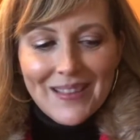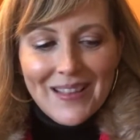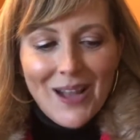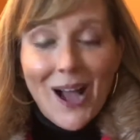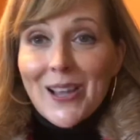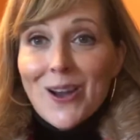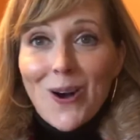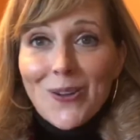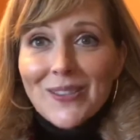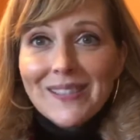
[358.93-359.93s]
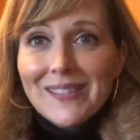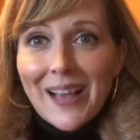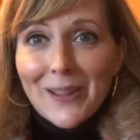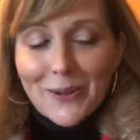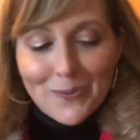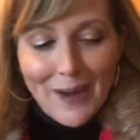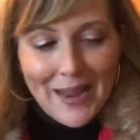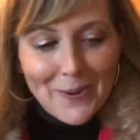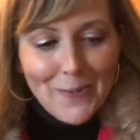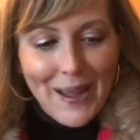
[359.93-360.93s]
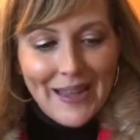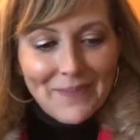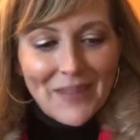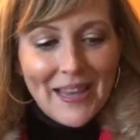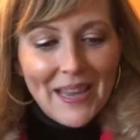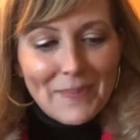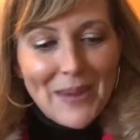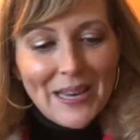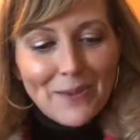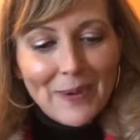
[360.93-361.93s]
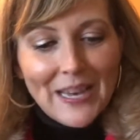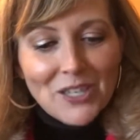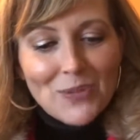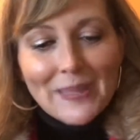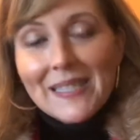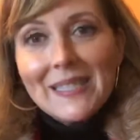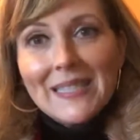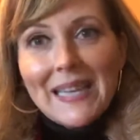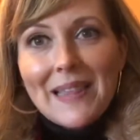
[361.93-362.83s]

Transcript: I called the seller right away and made arrangements to send